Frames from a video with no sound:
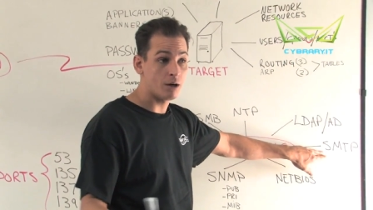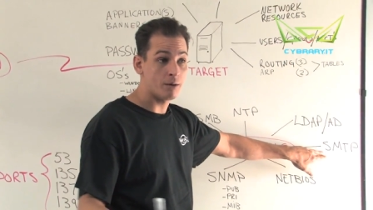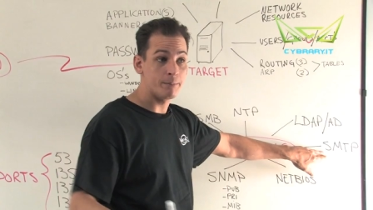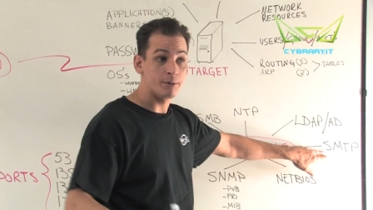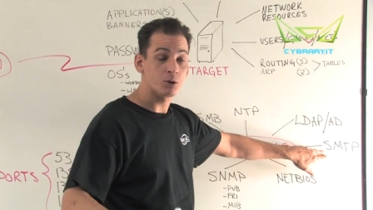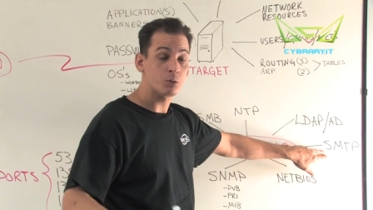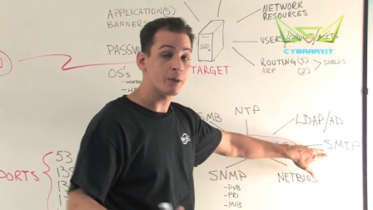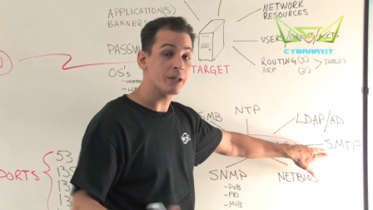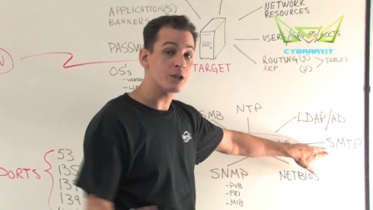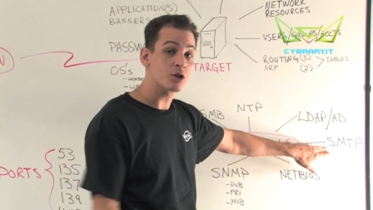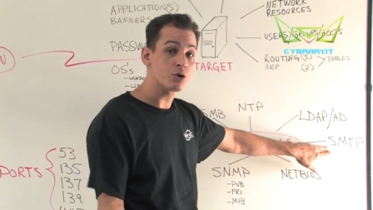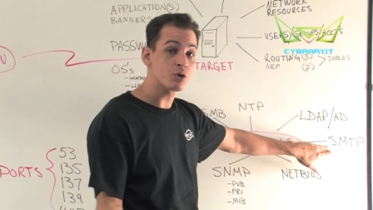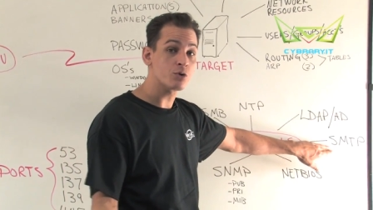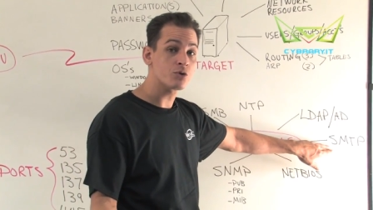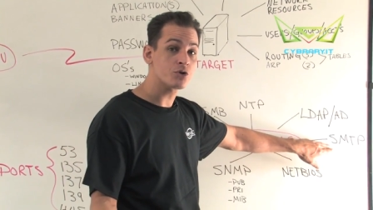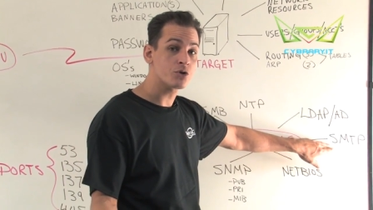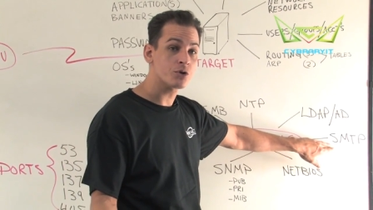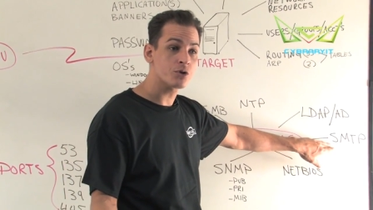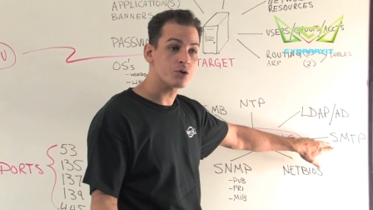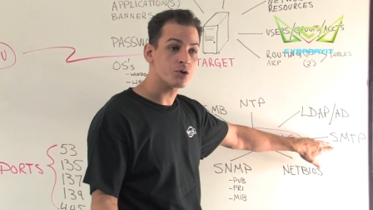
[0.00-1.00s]
between
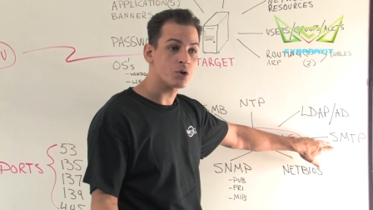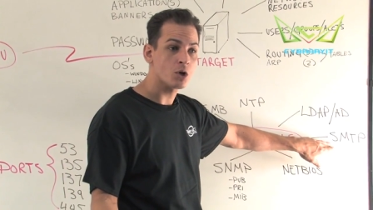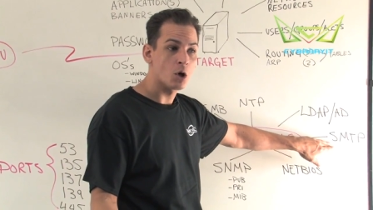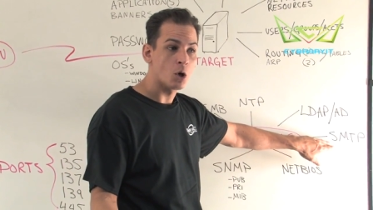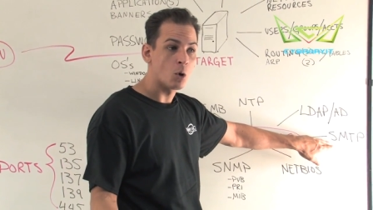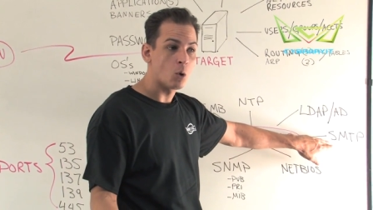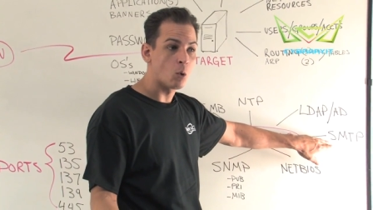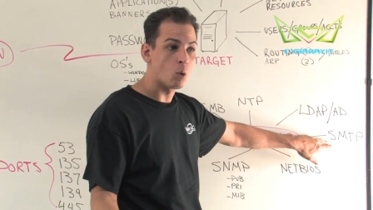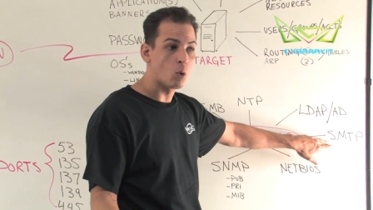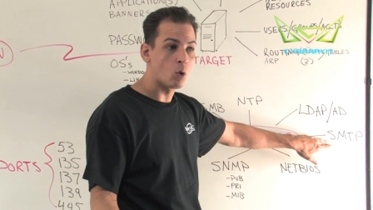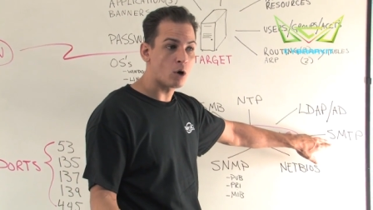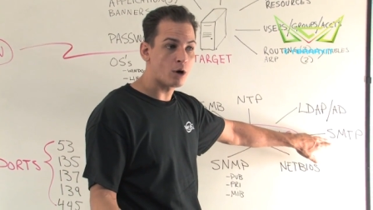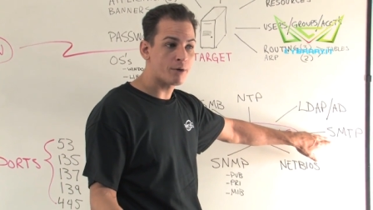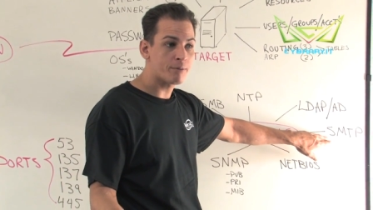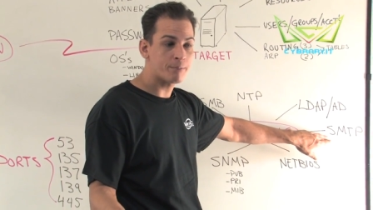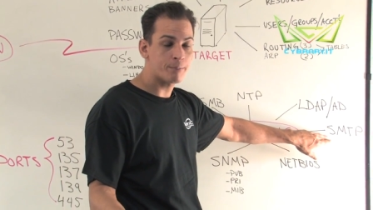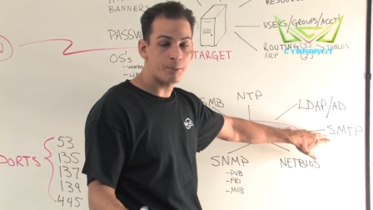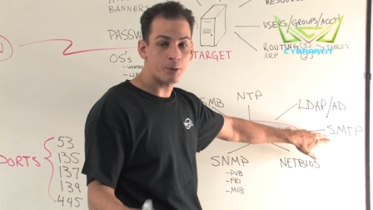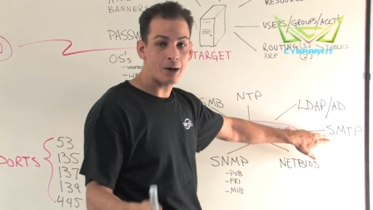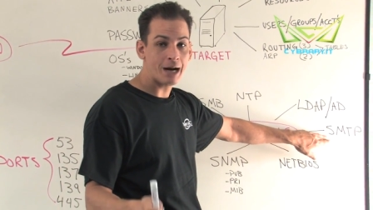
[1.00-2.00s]
users or
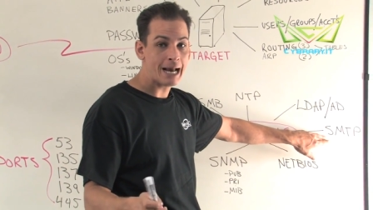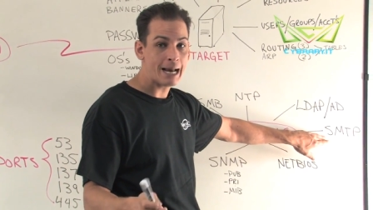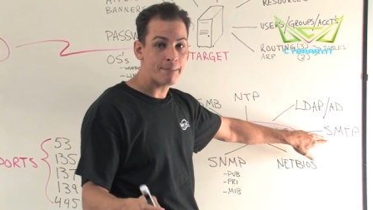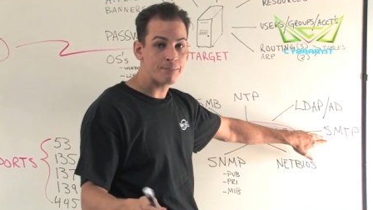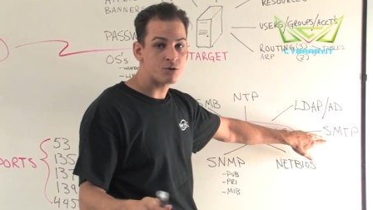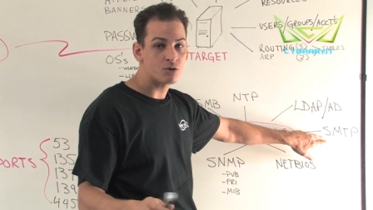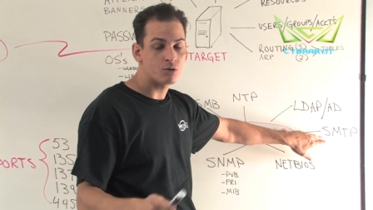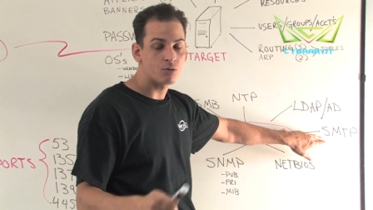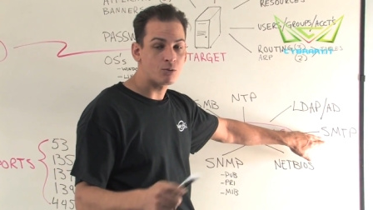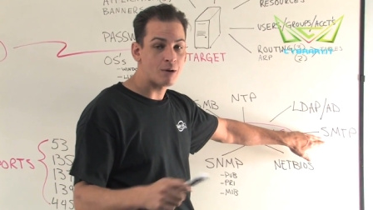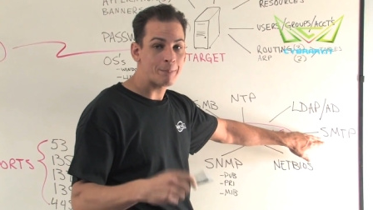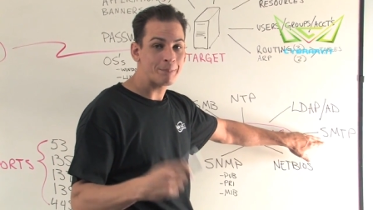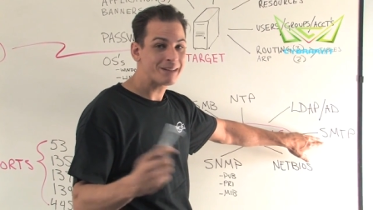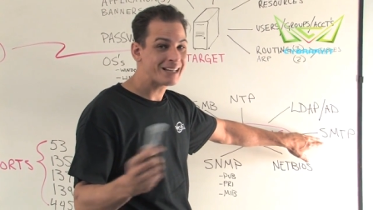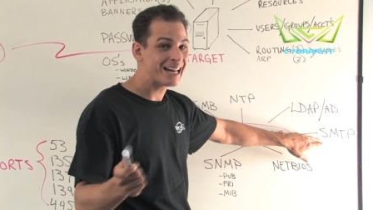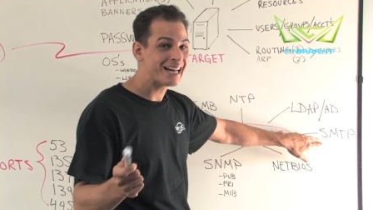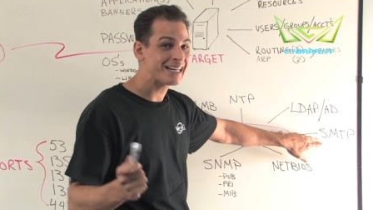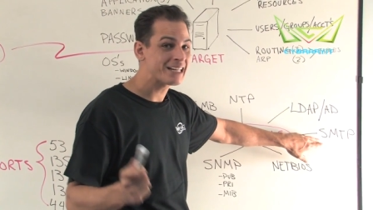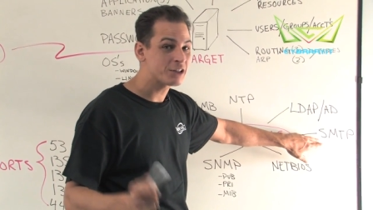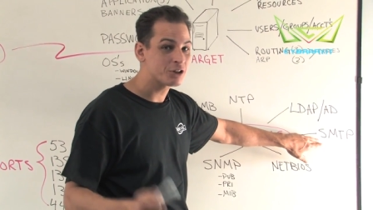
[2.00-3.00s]
perhaps
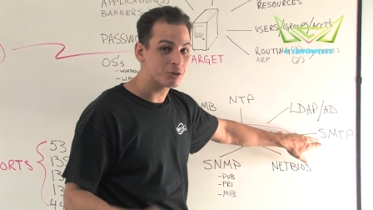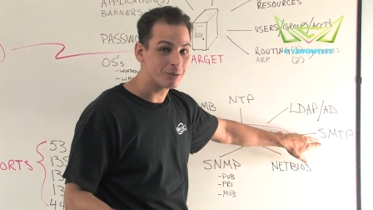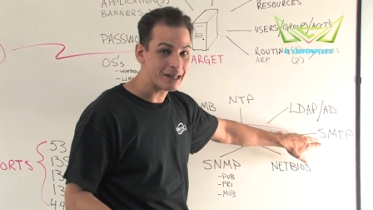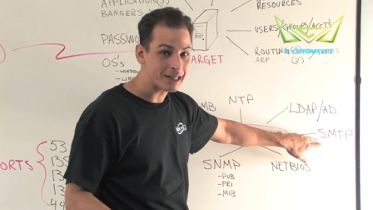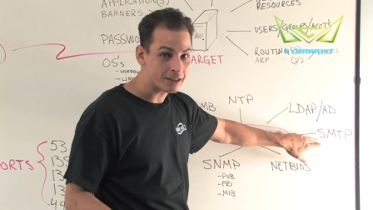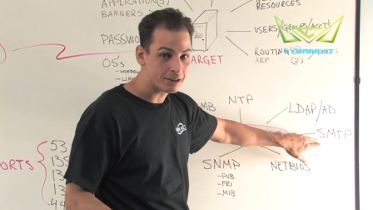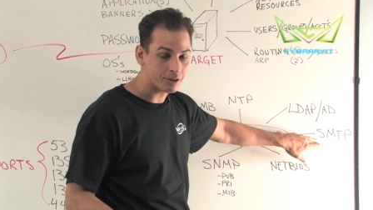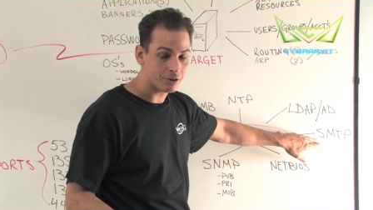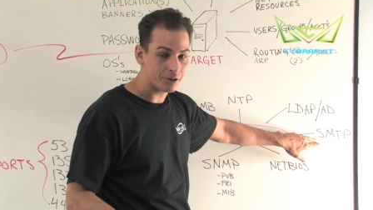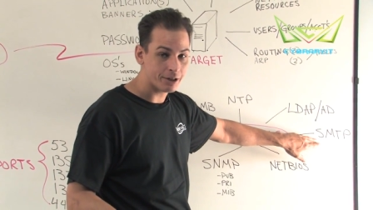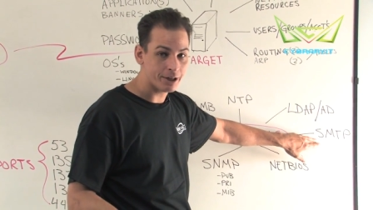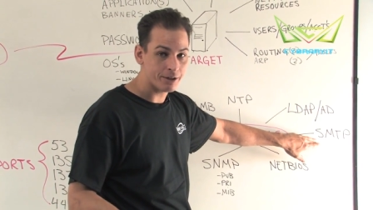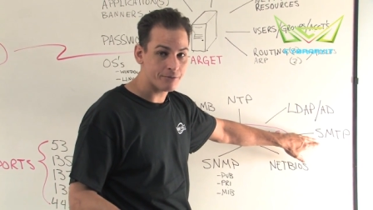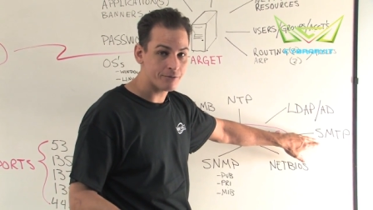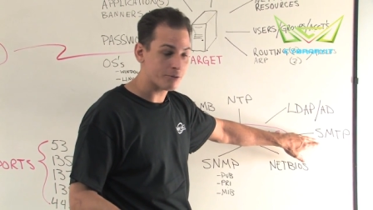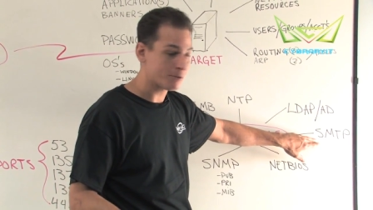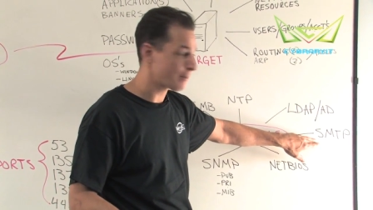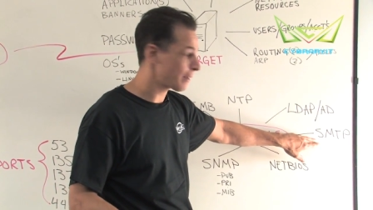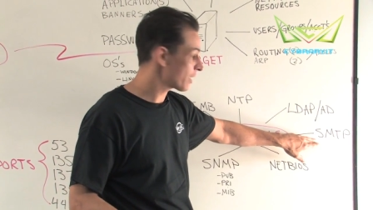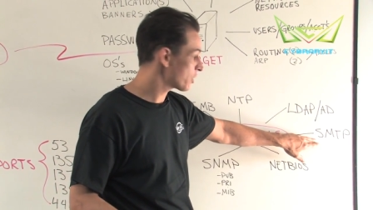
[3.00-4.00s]
replicating directory
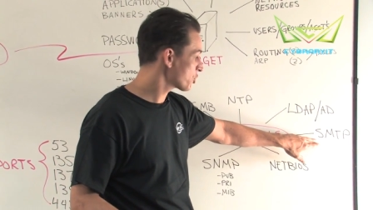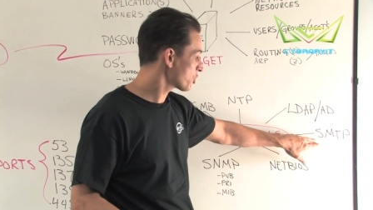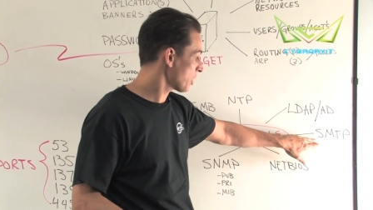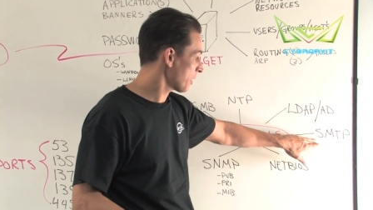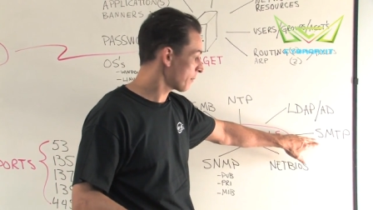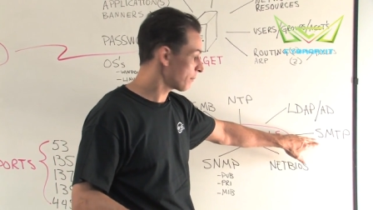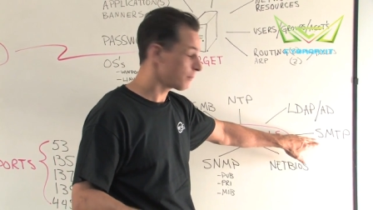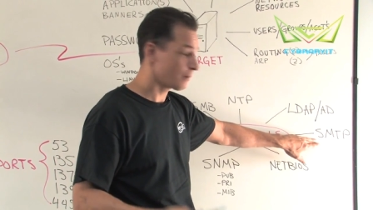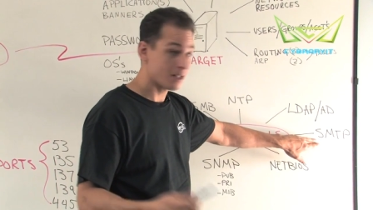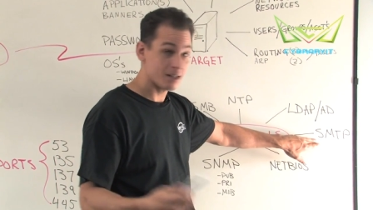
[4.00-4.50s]
information.